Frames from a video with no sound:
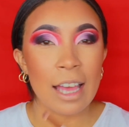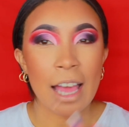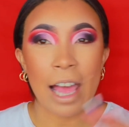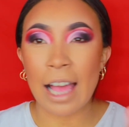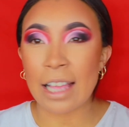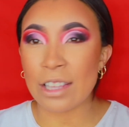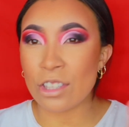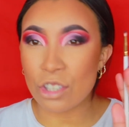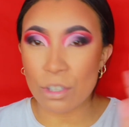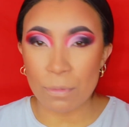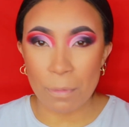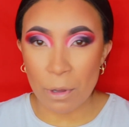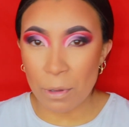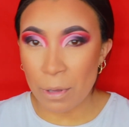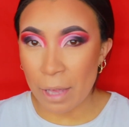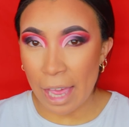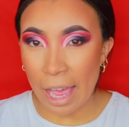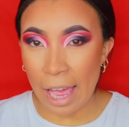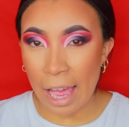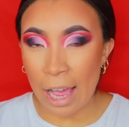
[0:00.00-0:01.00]
and
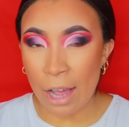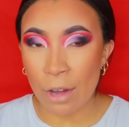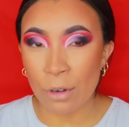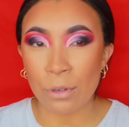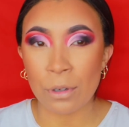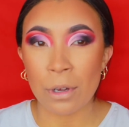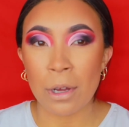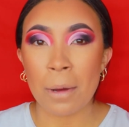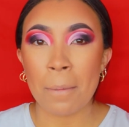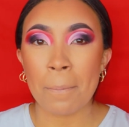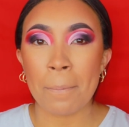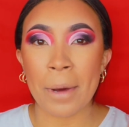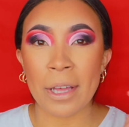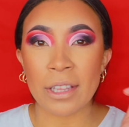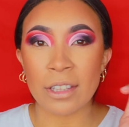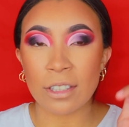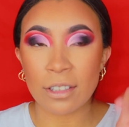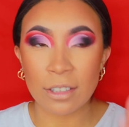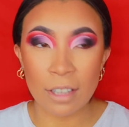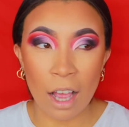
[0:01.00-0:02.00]
smoke it out.
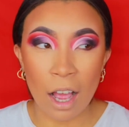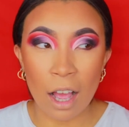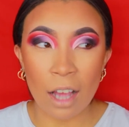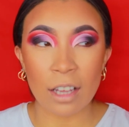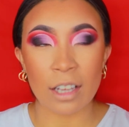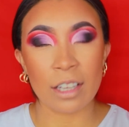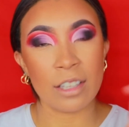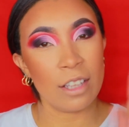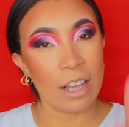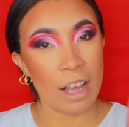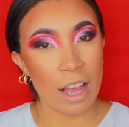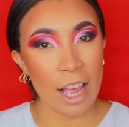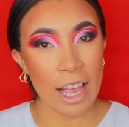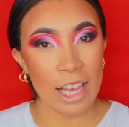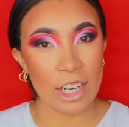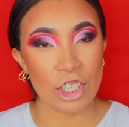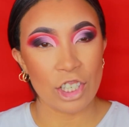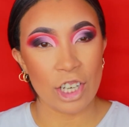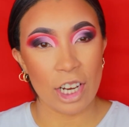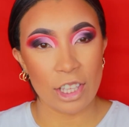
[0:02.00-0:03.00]
But the darker the
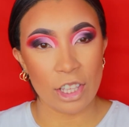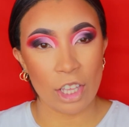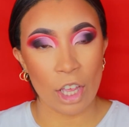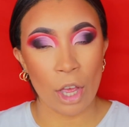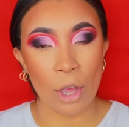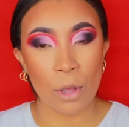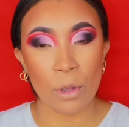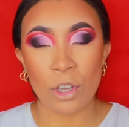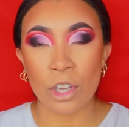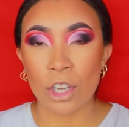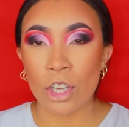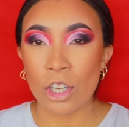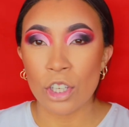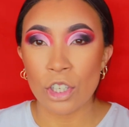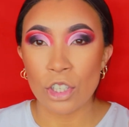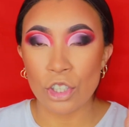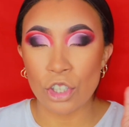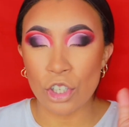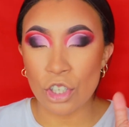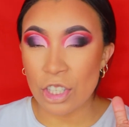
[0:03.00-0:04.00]
eyeshadow,
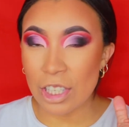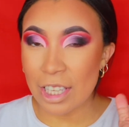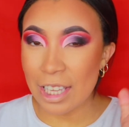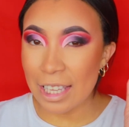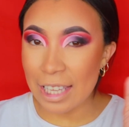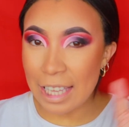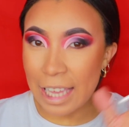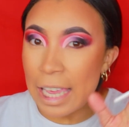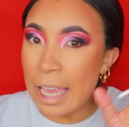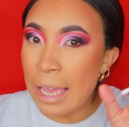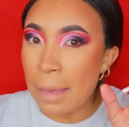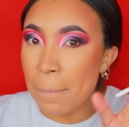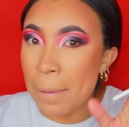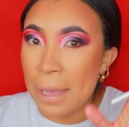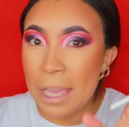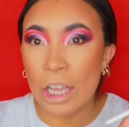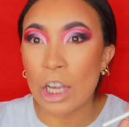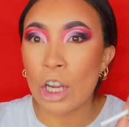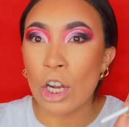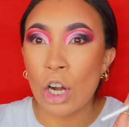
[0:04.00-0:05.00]
just keep
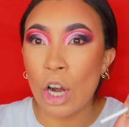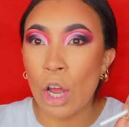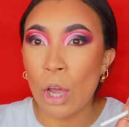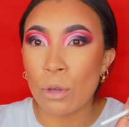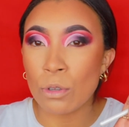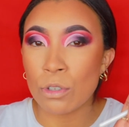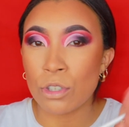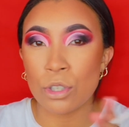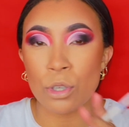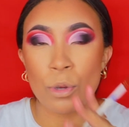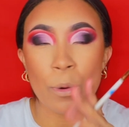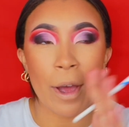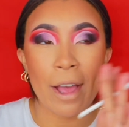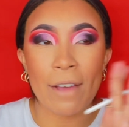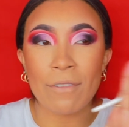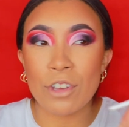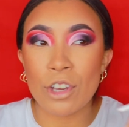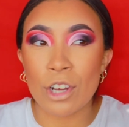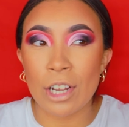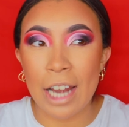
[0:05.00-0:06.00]
it close to
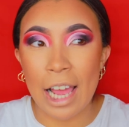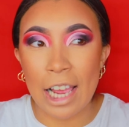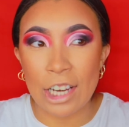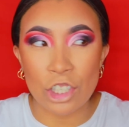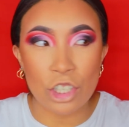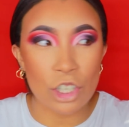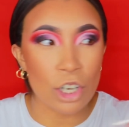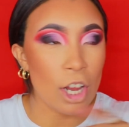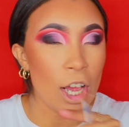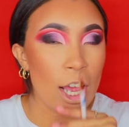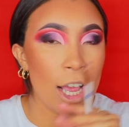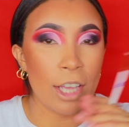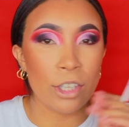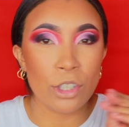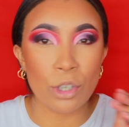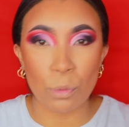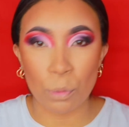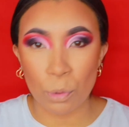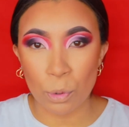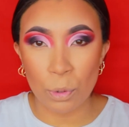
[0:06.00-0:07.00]
either your lash line,
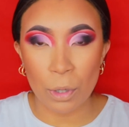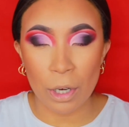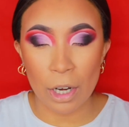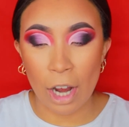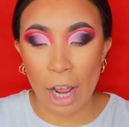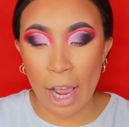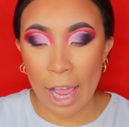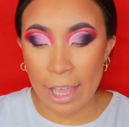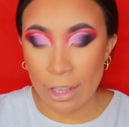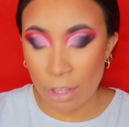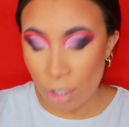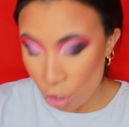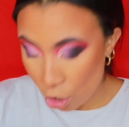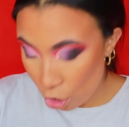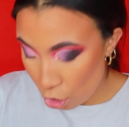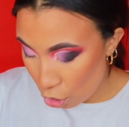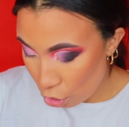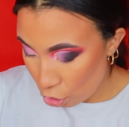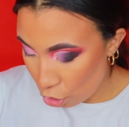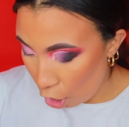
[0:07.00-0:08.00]
your waterline.
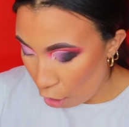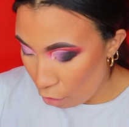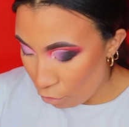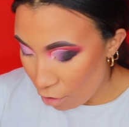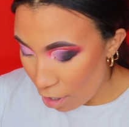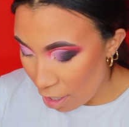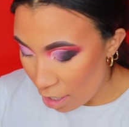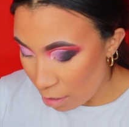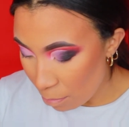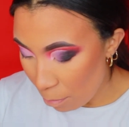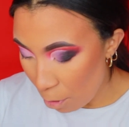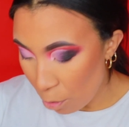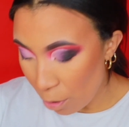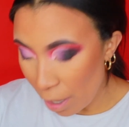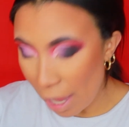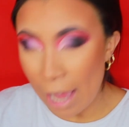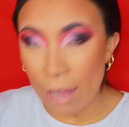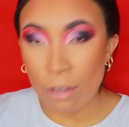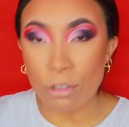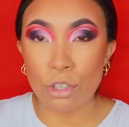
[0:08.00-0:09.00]
Don't really smoke
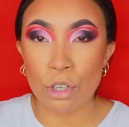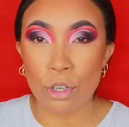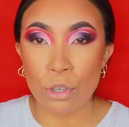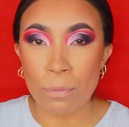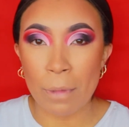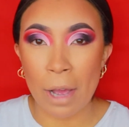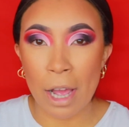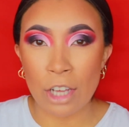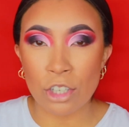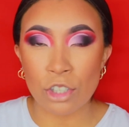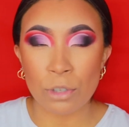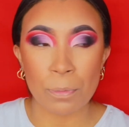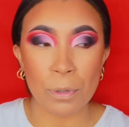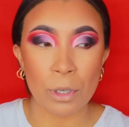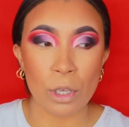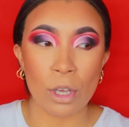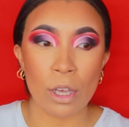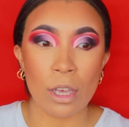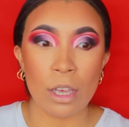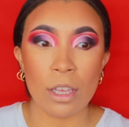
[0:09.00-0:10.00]
it out too much,
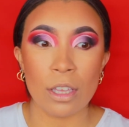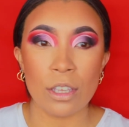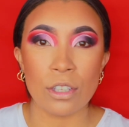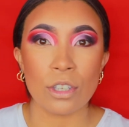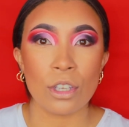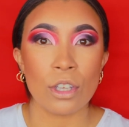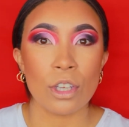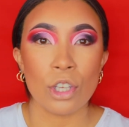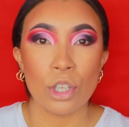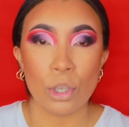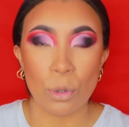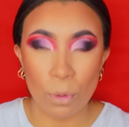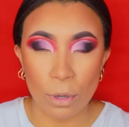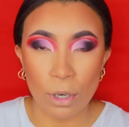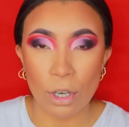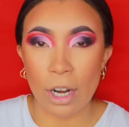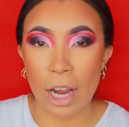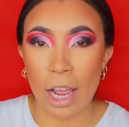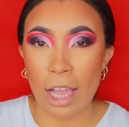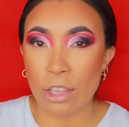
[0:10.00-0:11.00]
because you'll
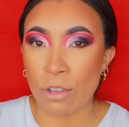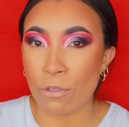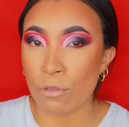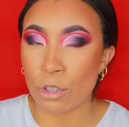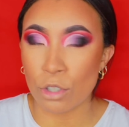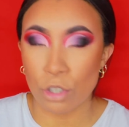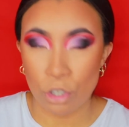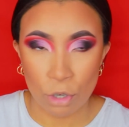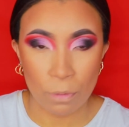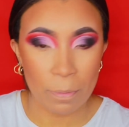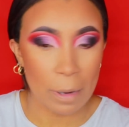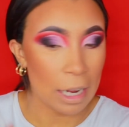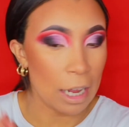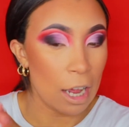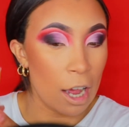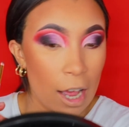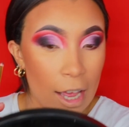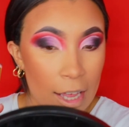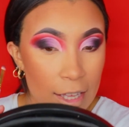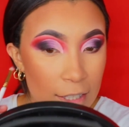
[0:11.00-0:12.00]
look like you've got two black
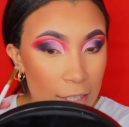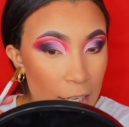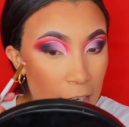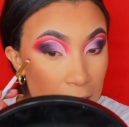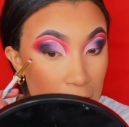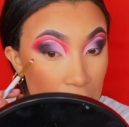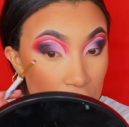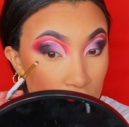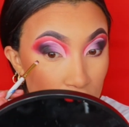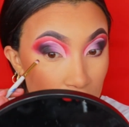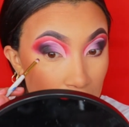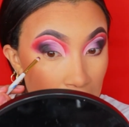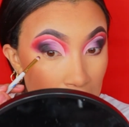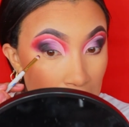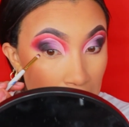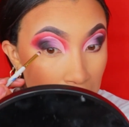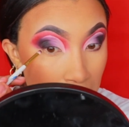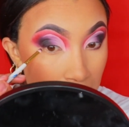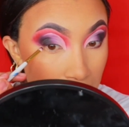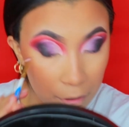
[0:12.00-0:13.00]
eyes,
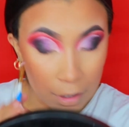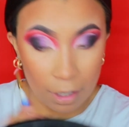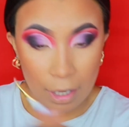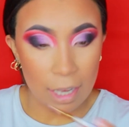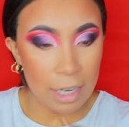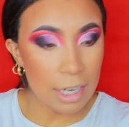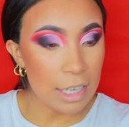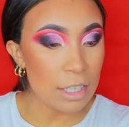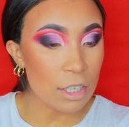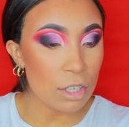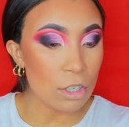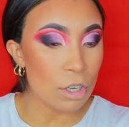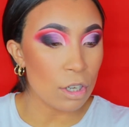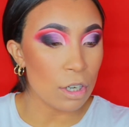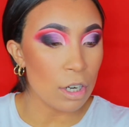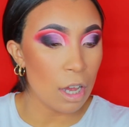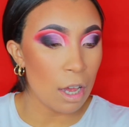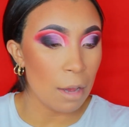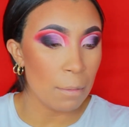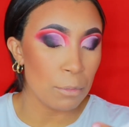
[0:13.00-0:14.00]
literally. And this is
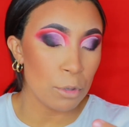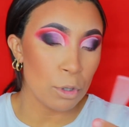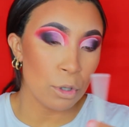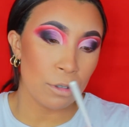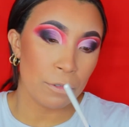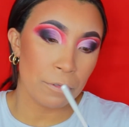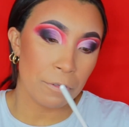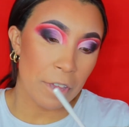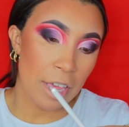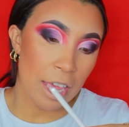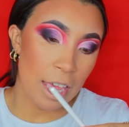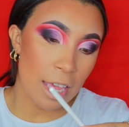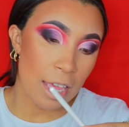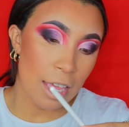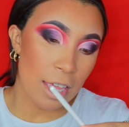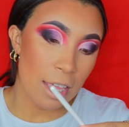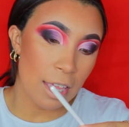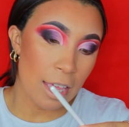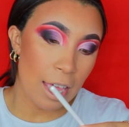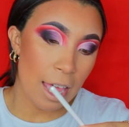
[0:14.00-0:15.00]
on a
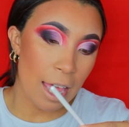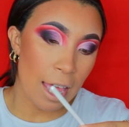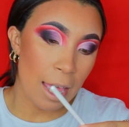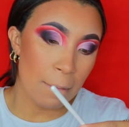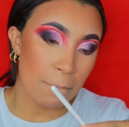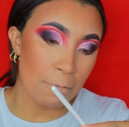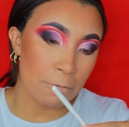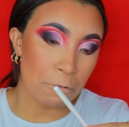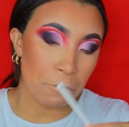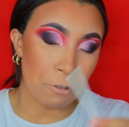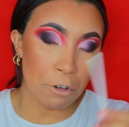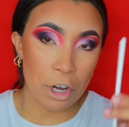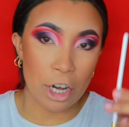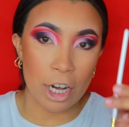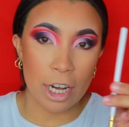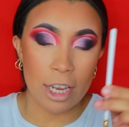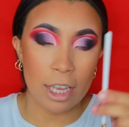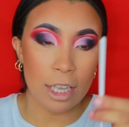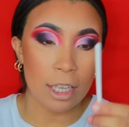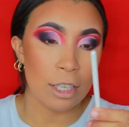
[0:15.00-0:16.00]
Morphe
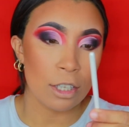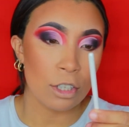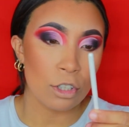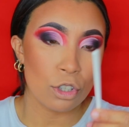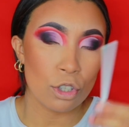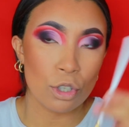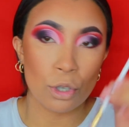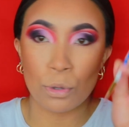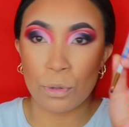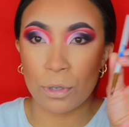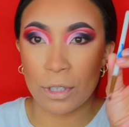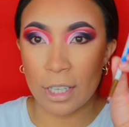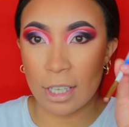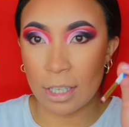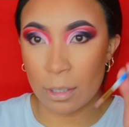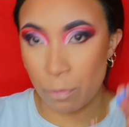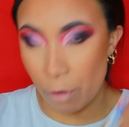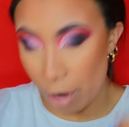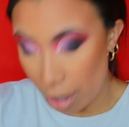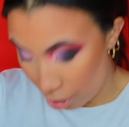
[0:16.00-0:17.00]

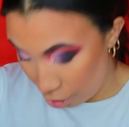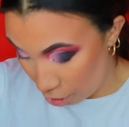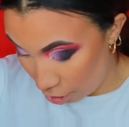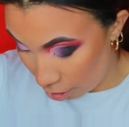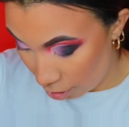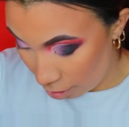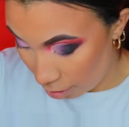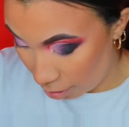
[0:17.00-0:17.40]
M326 brush.